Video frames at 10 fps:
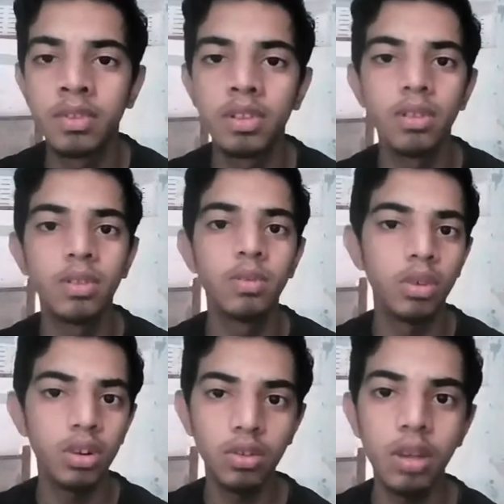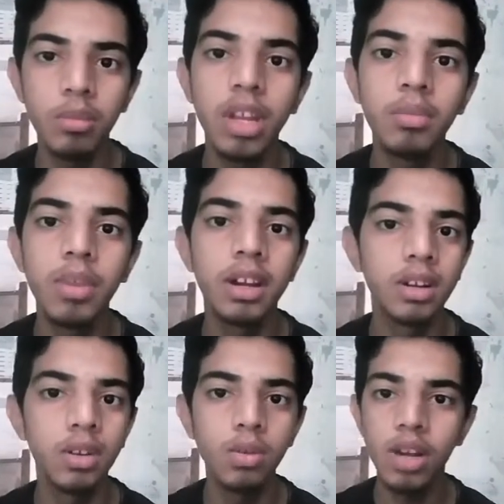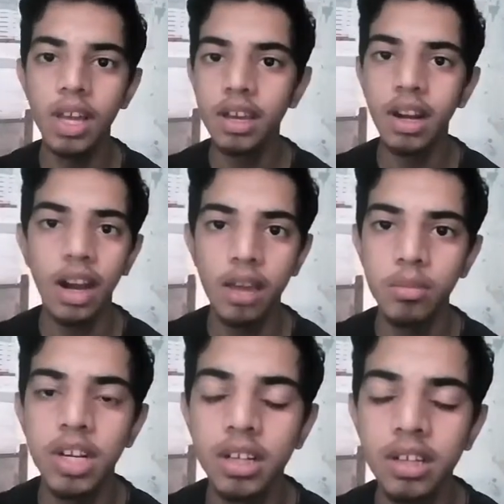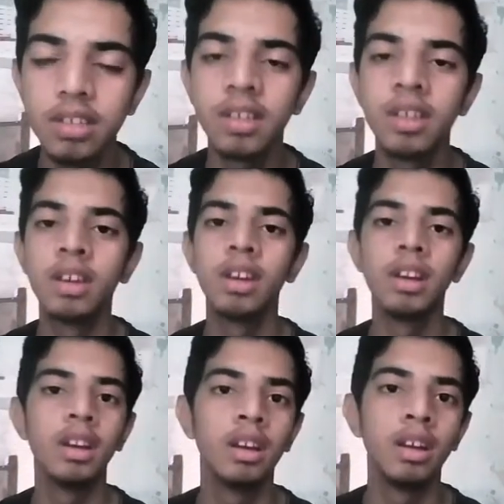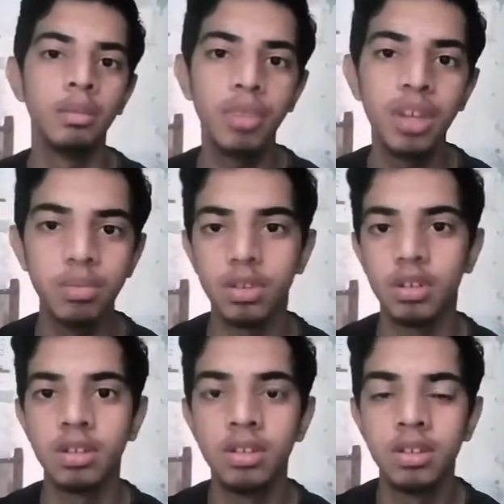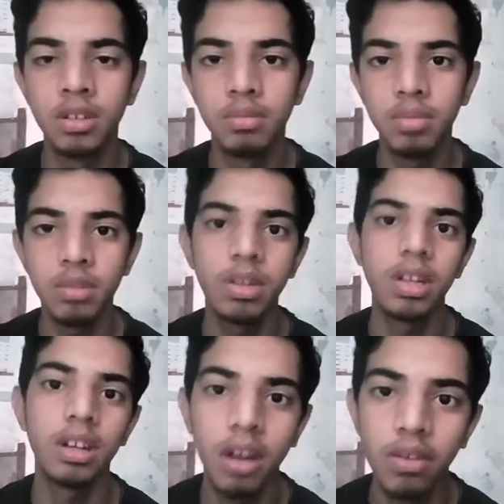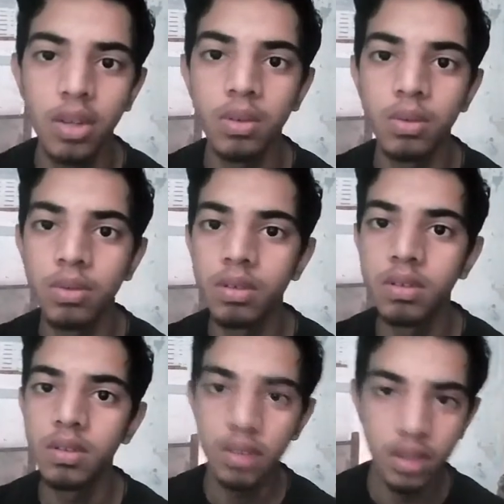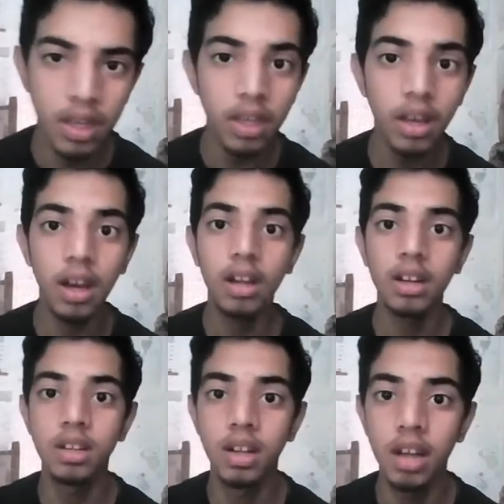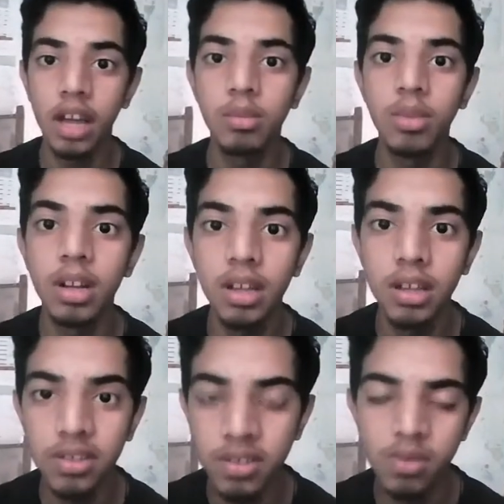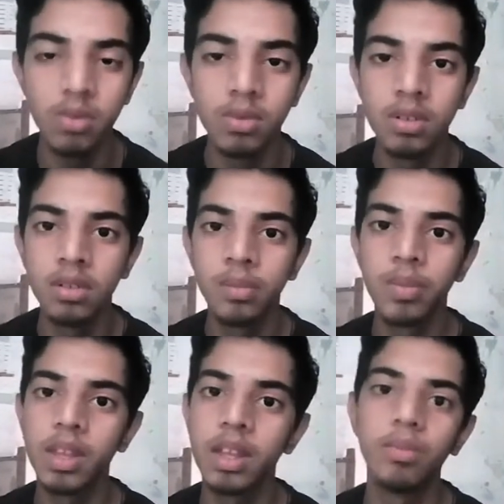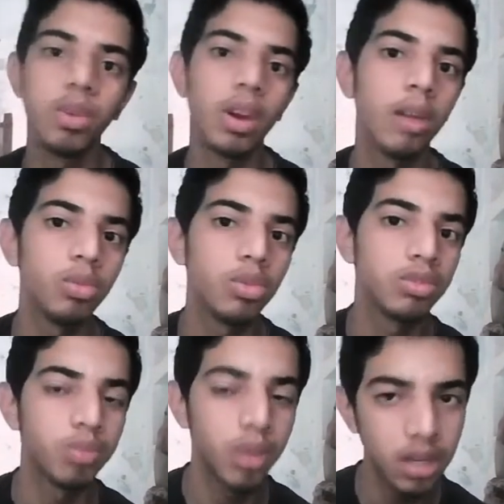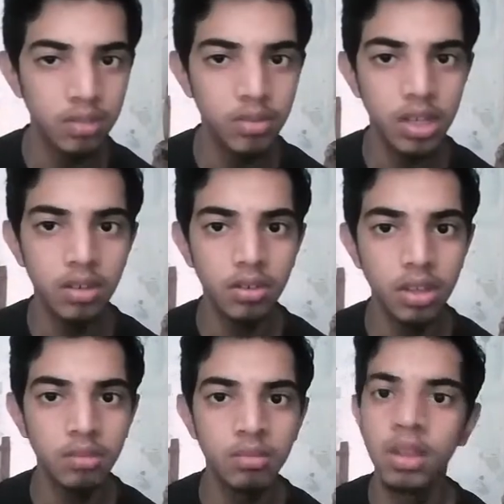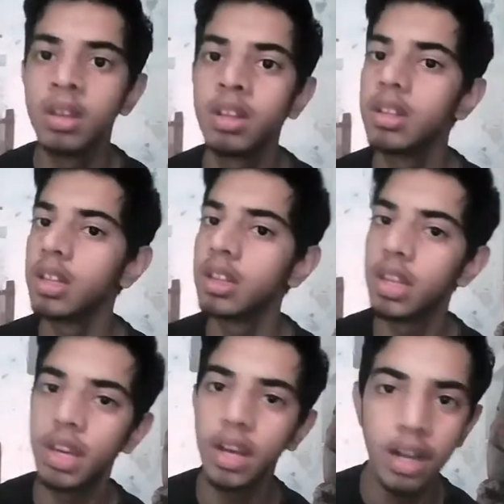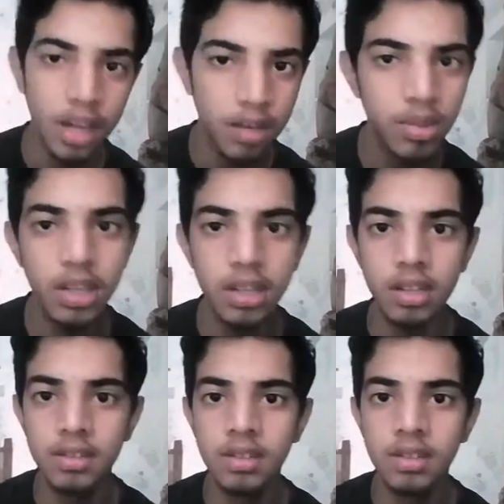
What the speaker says: So what do I mean by two-legged liabilities? People, people around you, they are liabilities too. If you have to spend money on them, then they are liabilities.